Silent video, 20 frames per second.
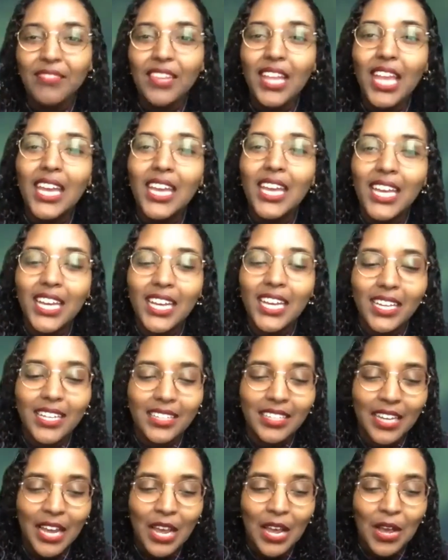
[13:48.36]
And
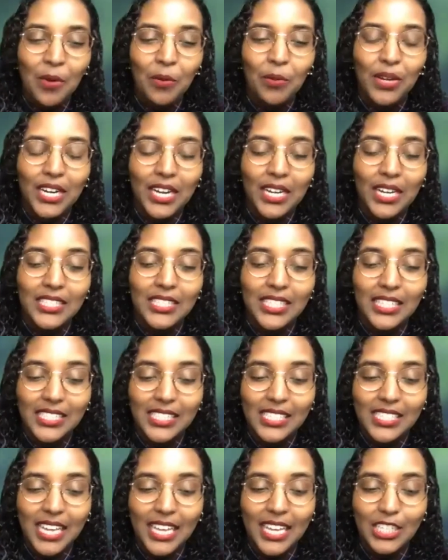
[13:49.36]
what I
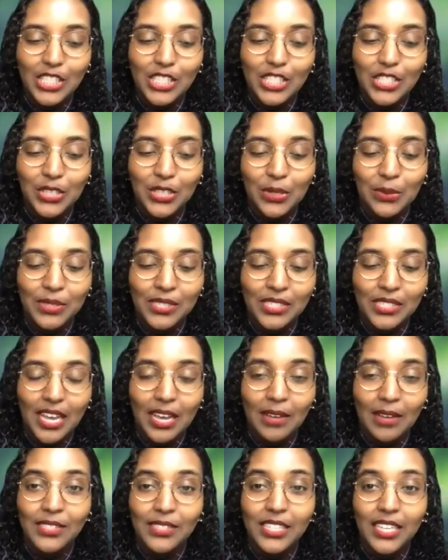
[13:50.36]
decided to do was, I
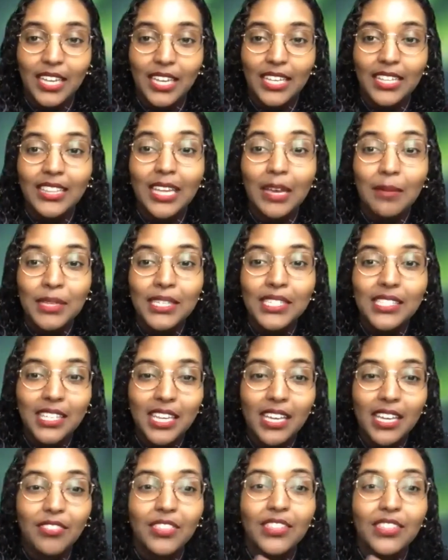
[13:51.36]
was like, let me see
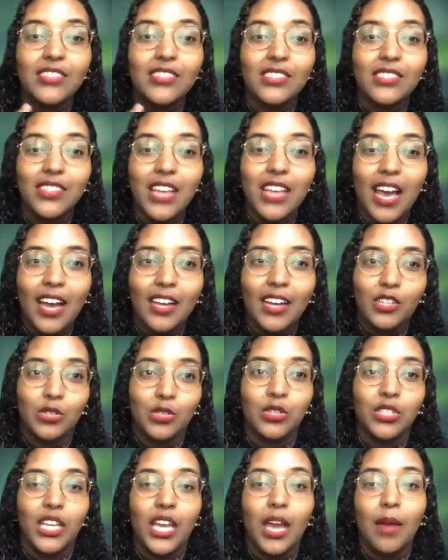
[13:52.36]
if this is
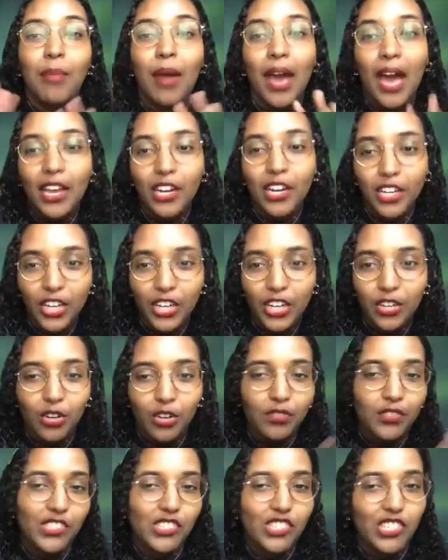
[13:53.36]
actually a pattern, or if
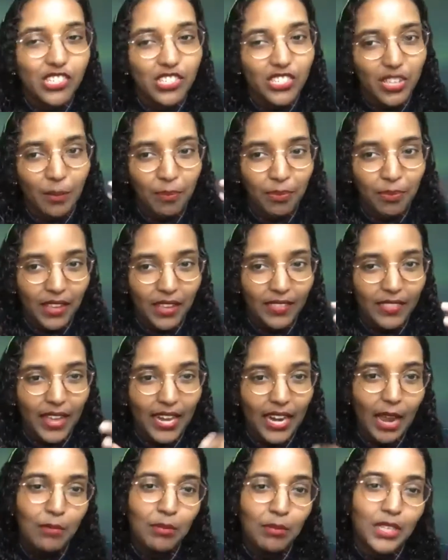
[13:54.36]
it's just something that
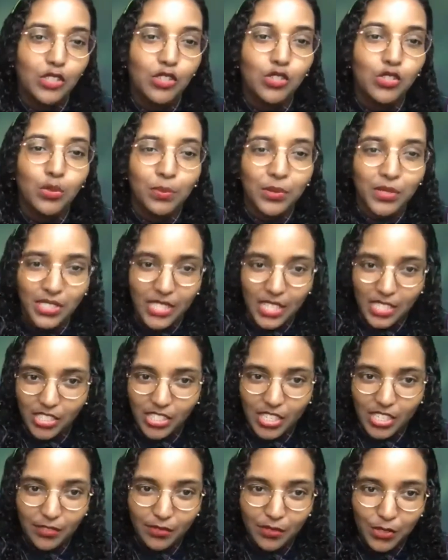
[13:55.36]
I'm like super
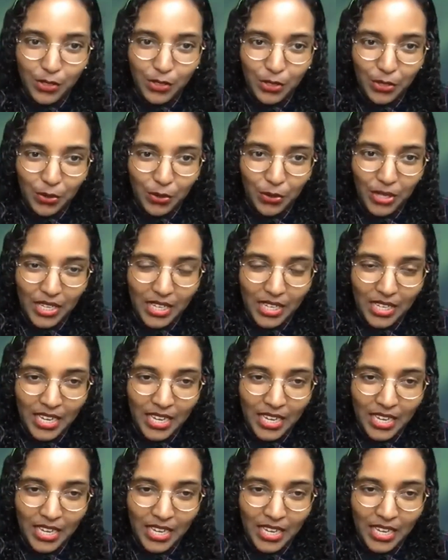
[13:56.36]
sensitive to, and